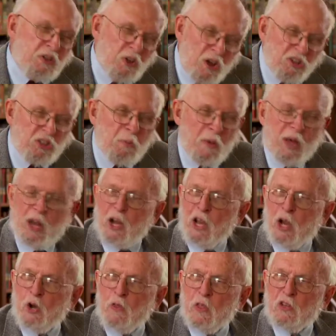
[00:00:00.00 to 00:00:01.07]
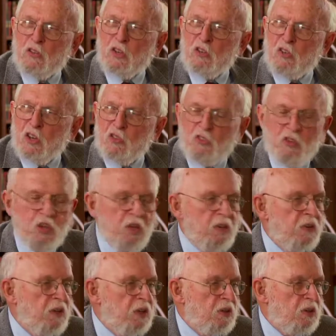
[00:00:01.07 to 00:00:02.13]
talks about a letter that suggests that
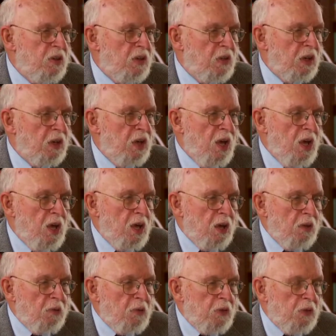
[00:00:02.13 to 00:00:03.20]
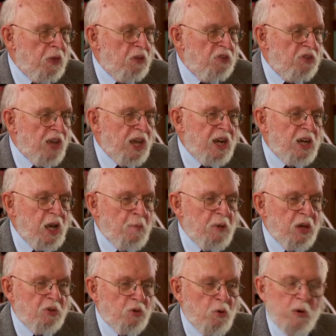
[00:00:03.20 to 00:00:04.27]
that uh, the that the second
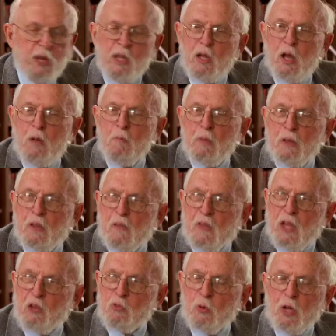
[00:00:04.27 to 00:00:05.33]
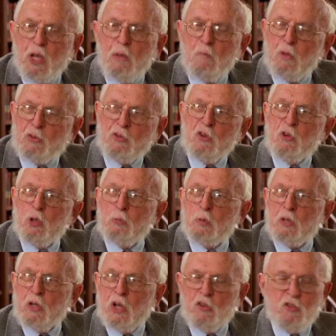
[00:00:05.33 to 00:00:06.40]
coming has already come, but that that's really a
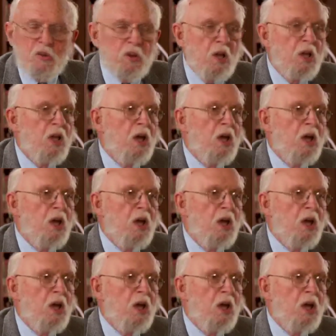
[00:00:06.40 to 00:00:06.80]
misinterpretation